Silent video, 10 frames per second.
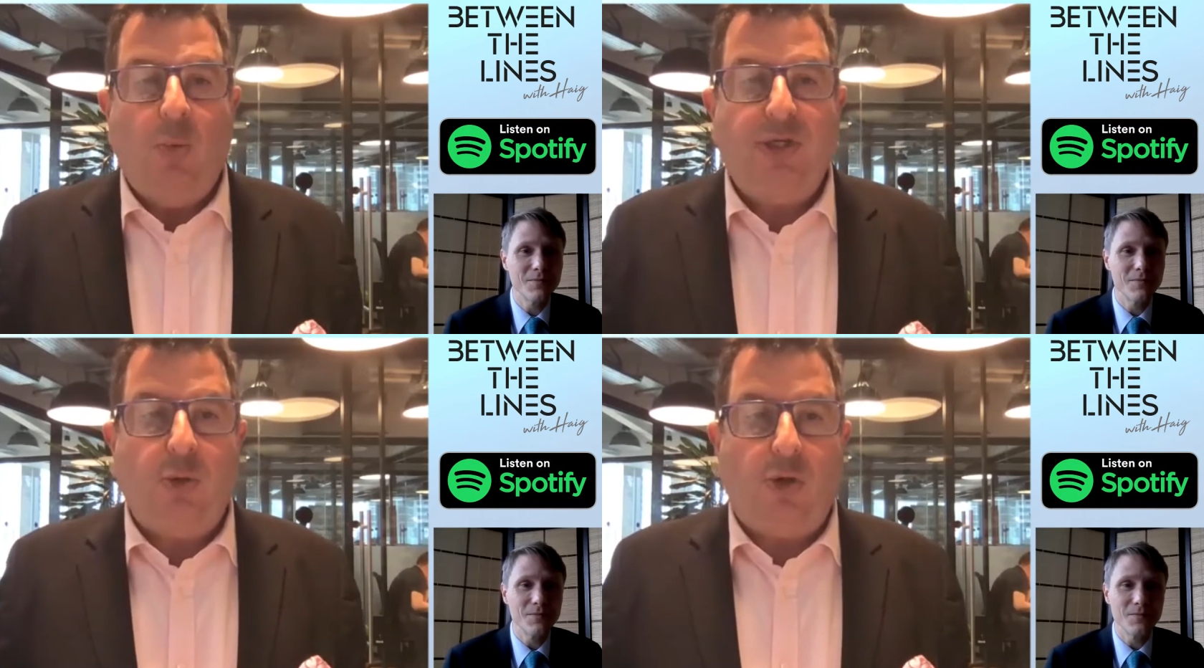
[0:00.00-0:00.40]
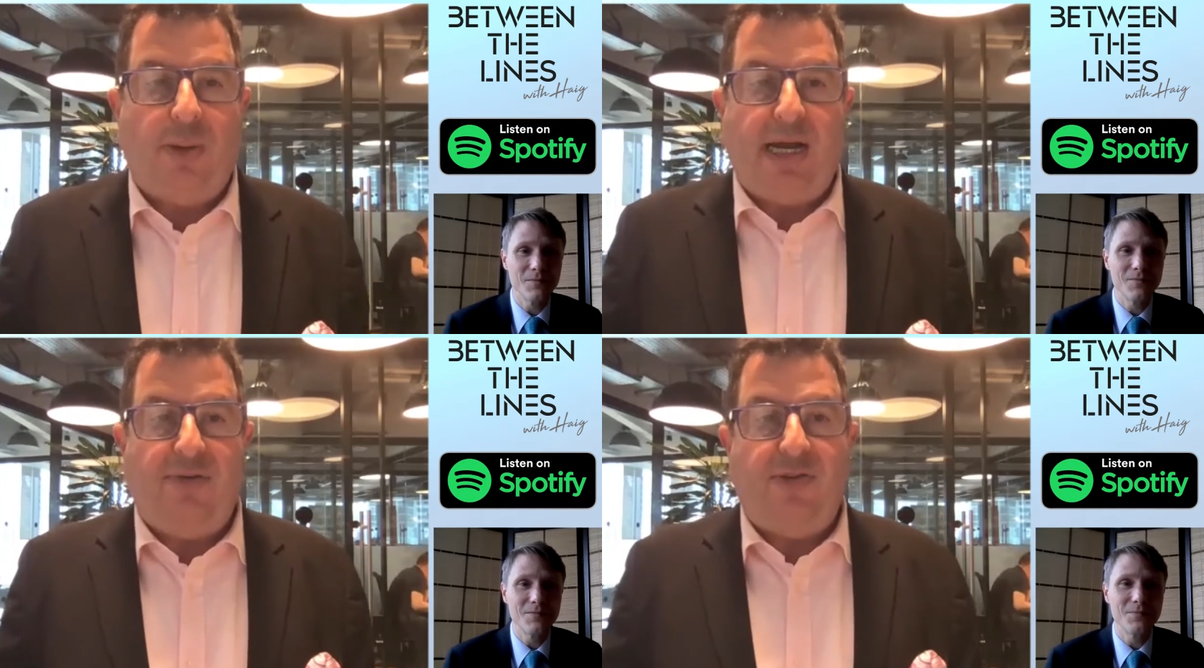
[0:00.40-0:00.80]
Speaker 1: we talk
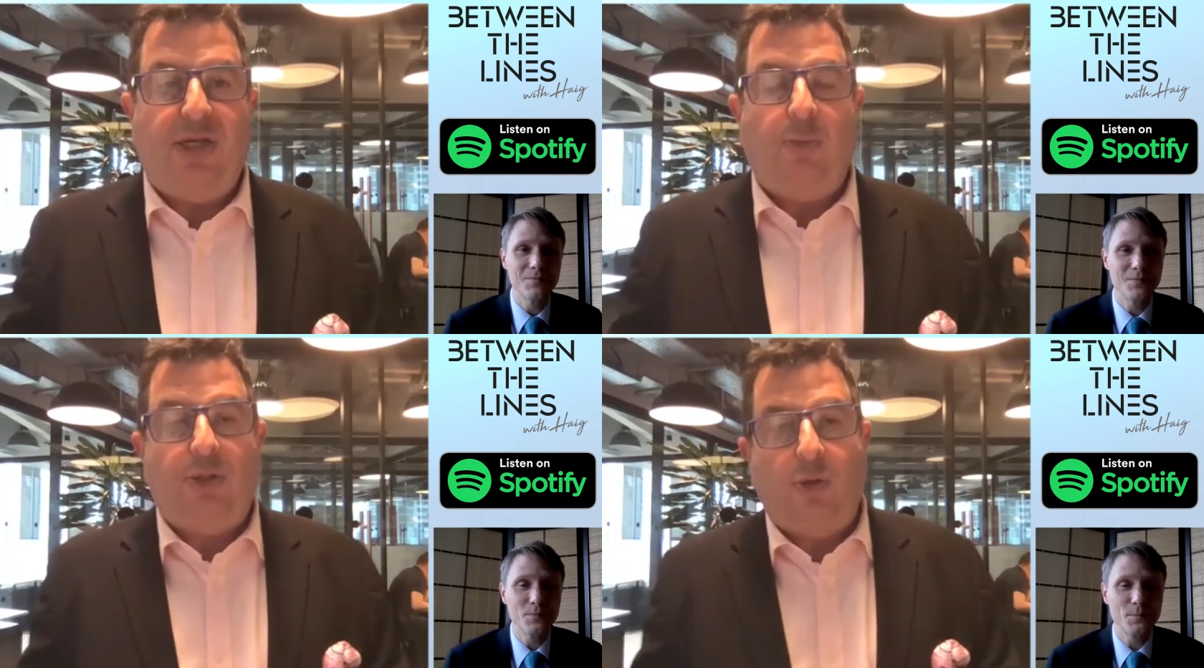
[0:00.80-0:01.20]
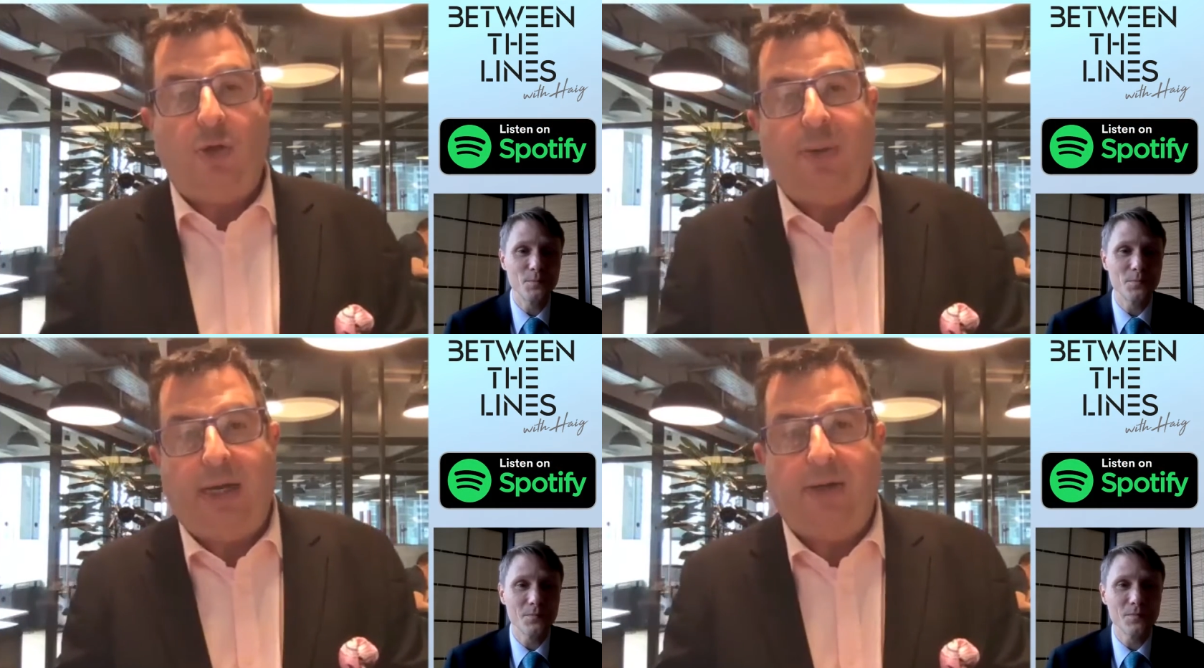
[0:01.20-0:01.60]
about everything. We
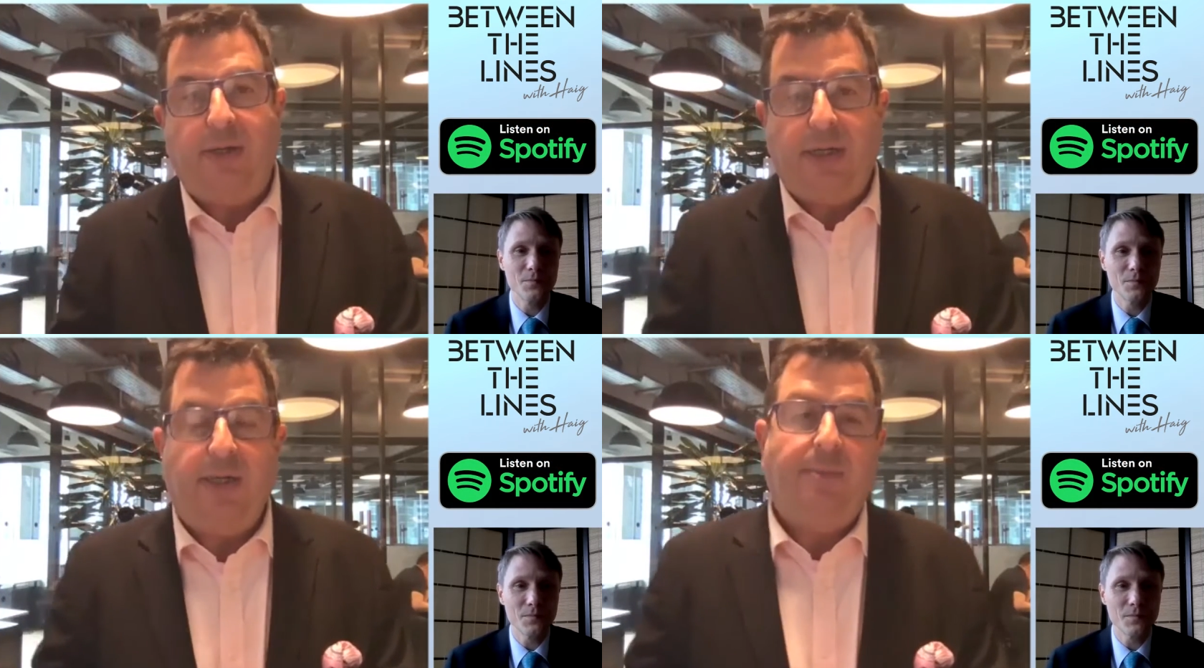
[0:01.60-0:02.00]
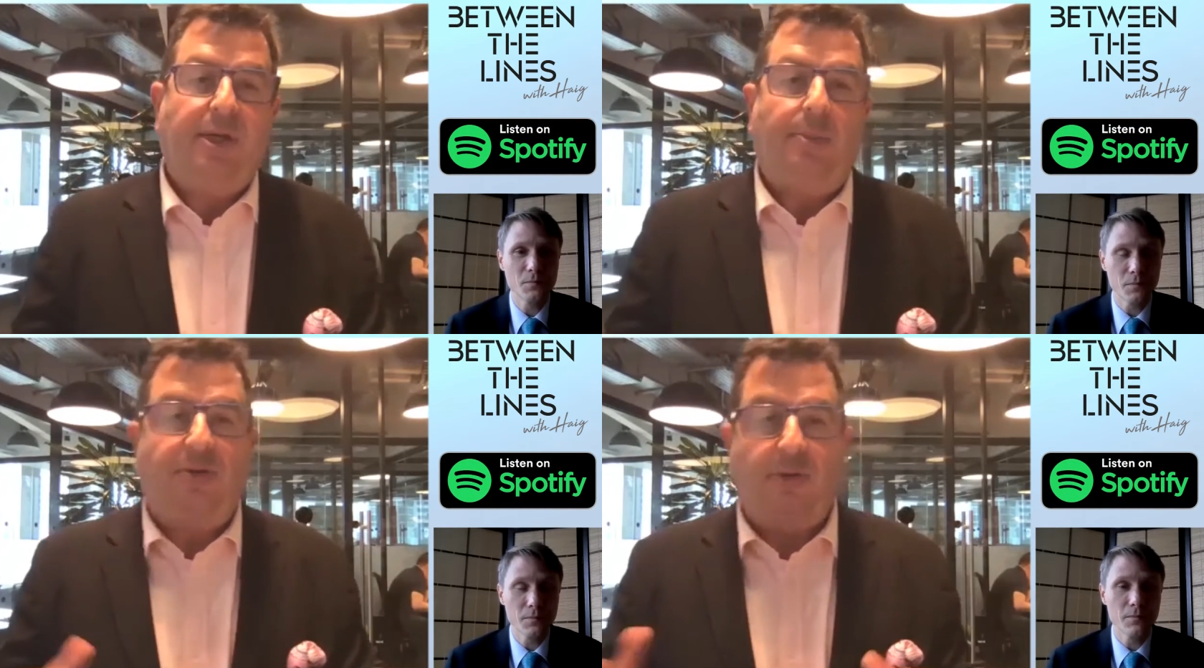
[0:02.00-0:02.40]
talk about um,
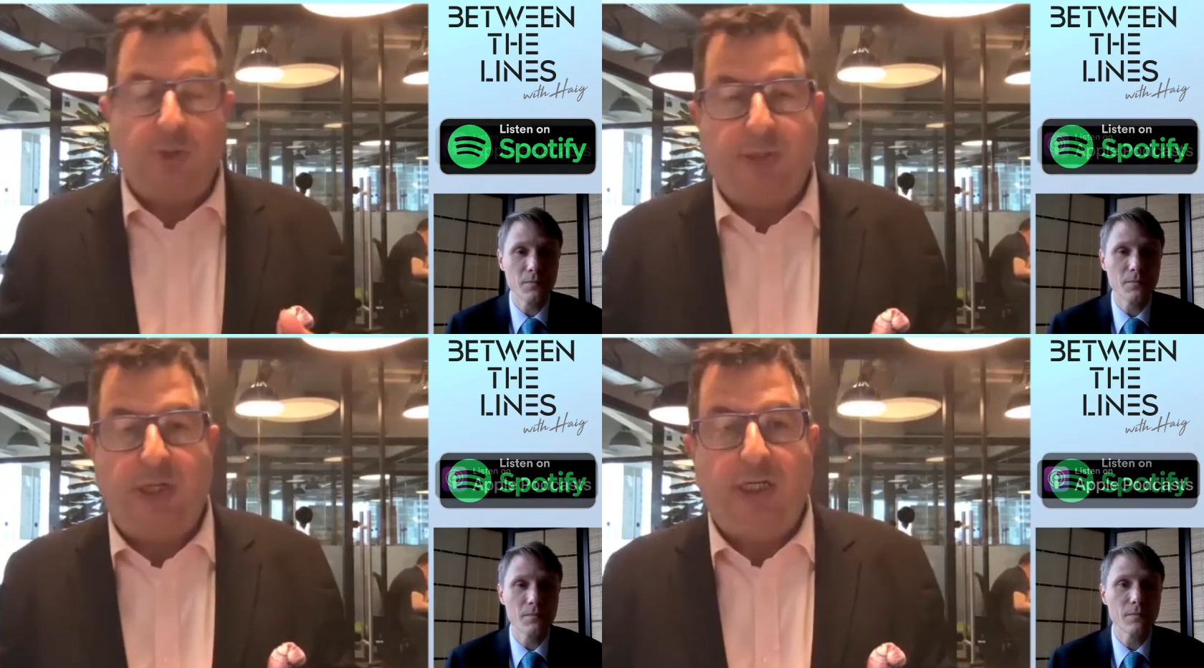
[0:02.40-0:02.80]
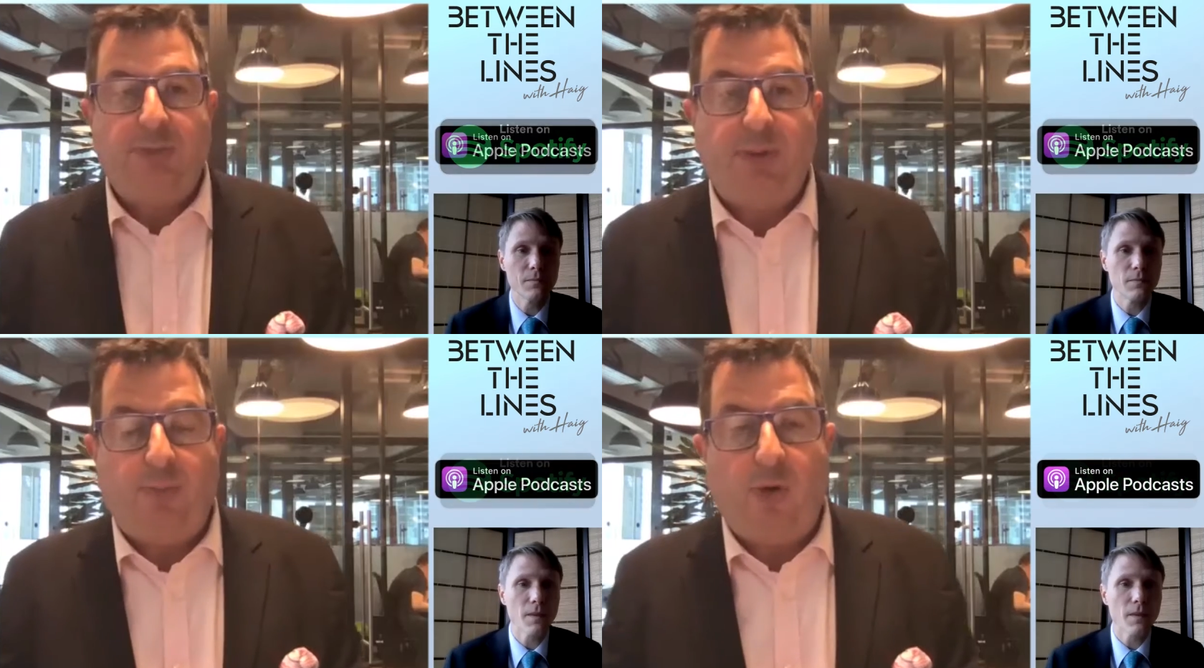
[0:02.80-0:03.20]
the company of
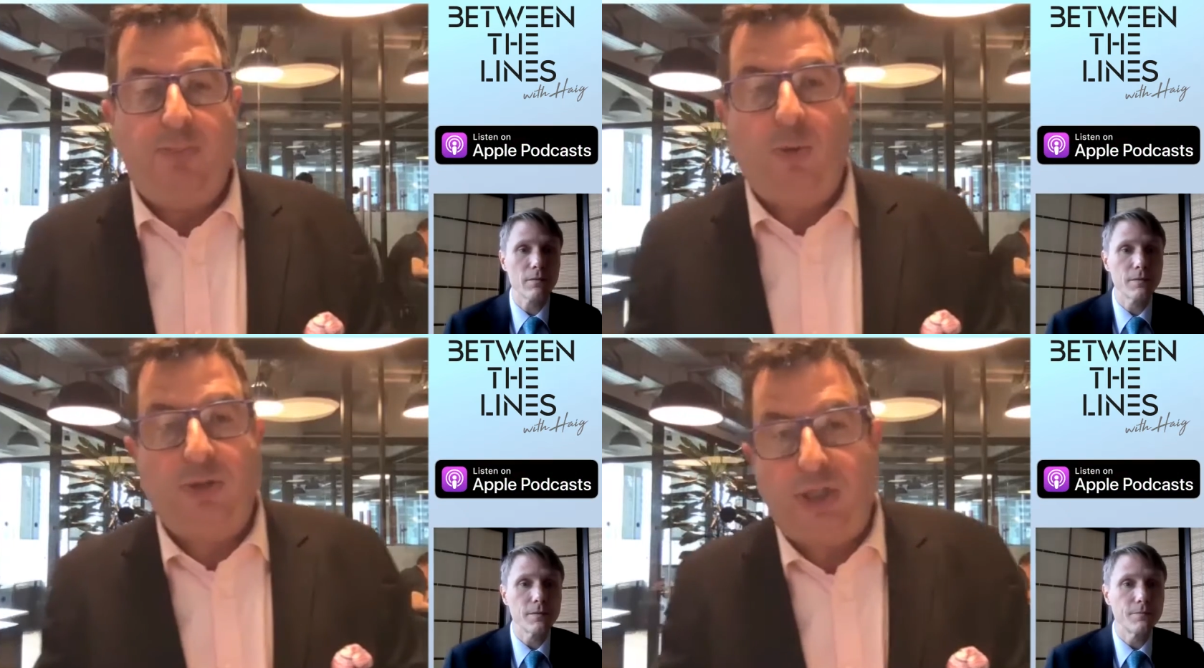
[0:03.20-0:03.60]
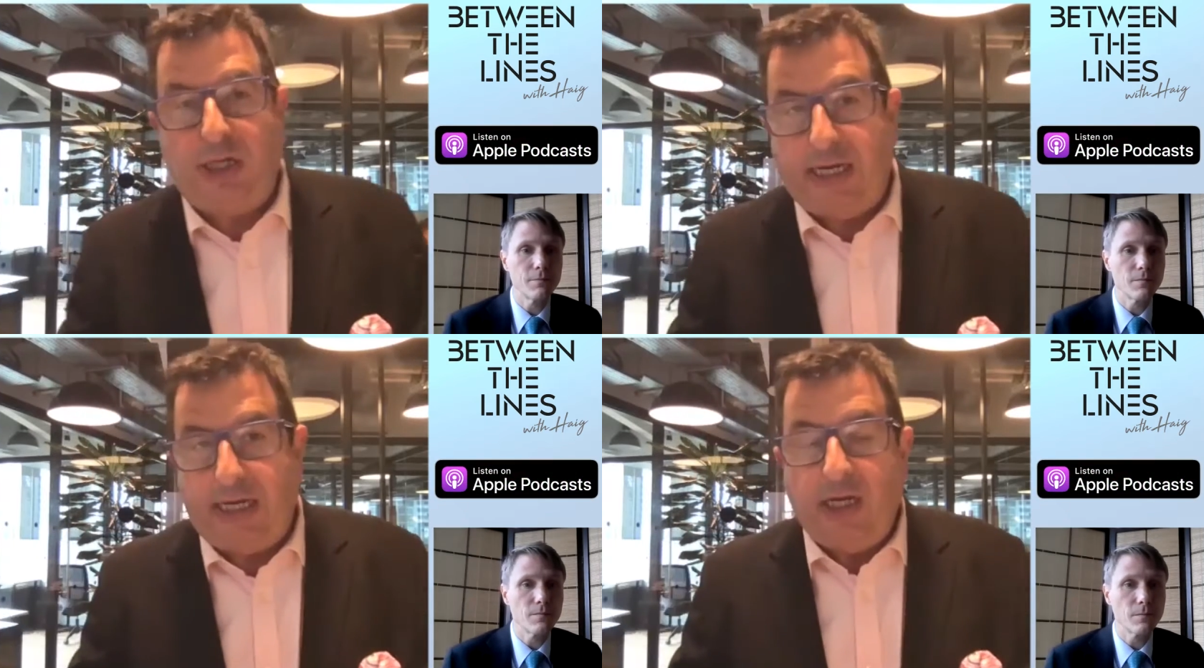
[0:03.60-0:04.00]
entrepreneurs, but more
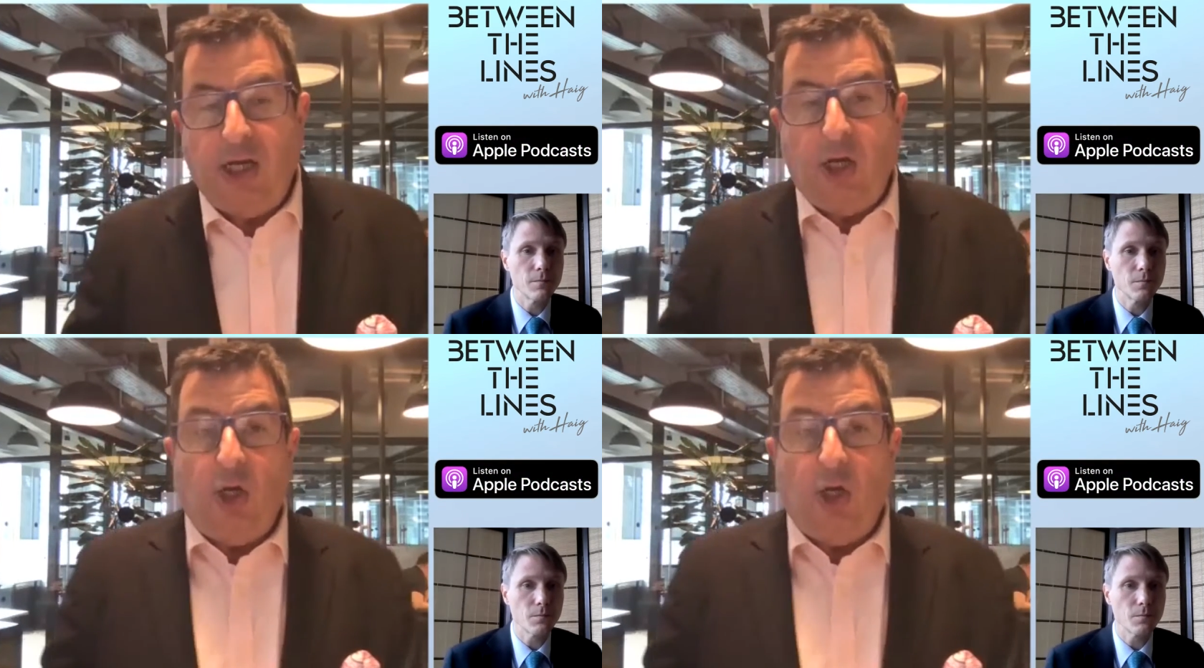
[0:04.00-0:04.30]
importantly,